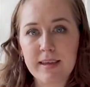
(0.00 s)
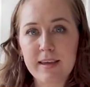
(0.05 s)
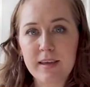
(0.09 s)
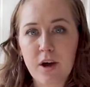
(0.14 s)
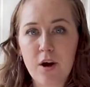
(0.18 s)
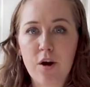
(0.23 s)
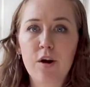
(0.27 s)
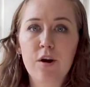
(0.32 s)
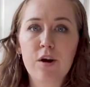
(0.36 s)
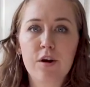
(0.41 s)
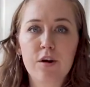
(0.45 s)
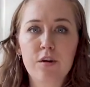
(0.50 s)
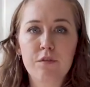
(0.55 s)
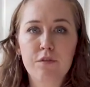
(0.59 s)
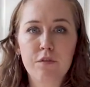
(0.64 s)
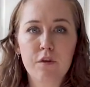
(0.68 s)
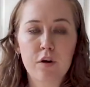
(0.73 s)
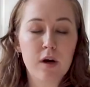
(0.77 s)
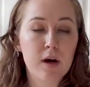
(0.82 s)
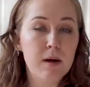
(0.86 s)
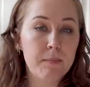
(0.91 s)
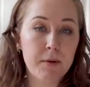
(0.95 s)
yarn
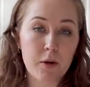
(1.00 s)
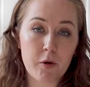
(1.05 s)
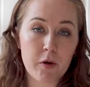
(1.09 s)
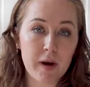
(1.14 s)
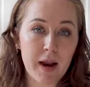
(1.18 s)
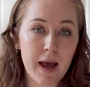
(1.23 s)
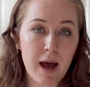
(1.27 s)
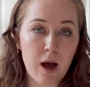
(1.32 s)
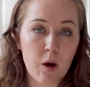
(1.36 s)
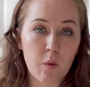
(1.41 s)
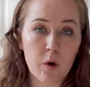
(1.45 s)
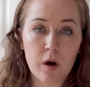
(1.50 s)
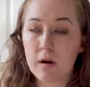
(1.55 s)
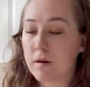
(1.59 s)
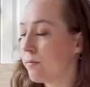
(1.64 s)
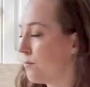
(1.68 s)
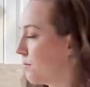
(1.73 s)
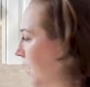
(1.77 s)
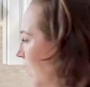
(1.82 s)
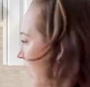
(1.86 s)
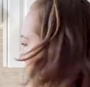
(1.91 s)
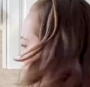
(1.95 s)
for about an hour.
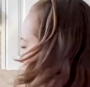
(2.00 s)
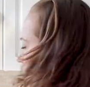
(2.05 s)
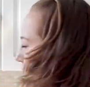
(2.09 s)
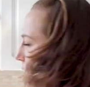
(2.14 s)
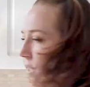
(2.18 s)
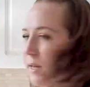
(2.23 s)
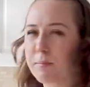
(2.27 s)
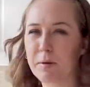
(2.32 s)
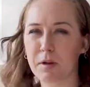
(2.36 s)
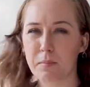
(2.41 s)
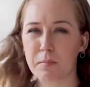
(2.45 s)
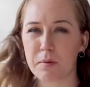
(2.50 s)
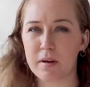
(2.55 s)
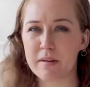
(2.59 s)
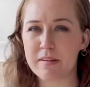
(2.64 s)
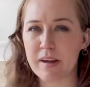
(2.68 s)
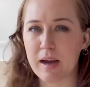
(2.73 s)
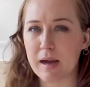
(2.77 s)
Actually, I'm gonna put a